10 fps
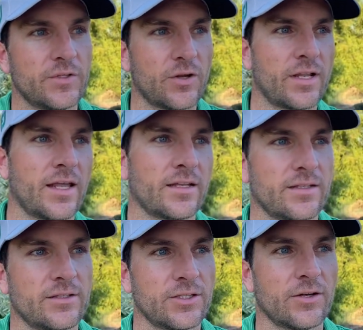know, that
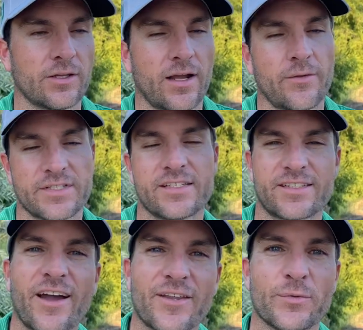literally always is
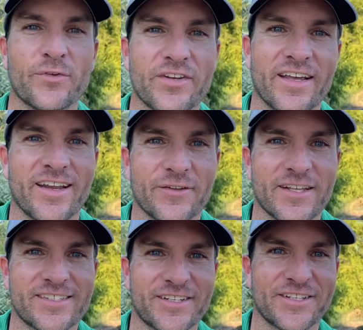kind of the moving day. I know
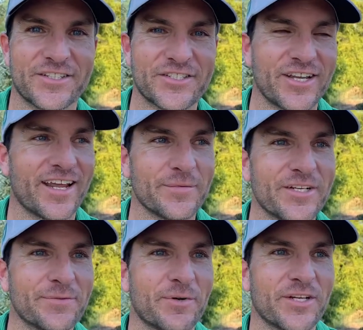that's the cliche,
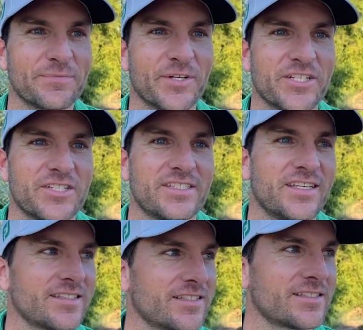but yeah. it just
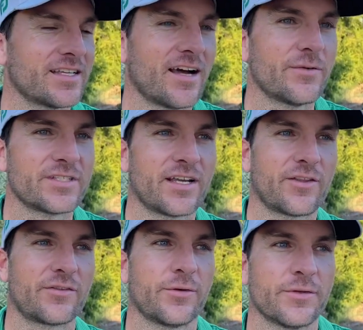is, because they always kind
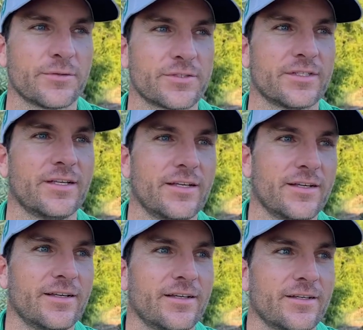of throw
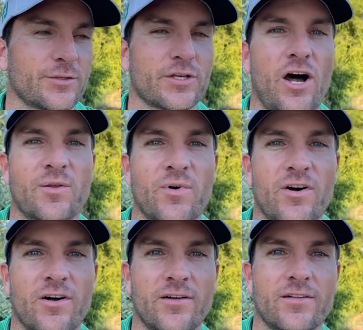those
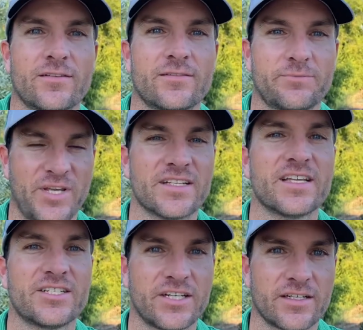oddball pins
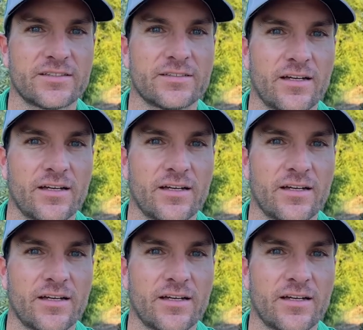at you,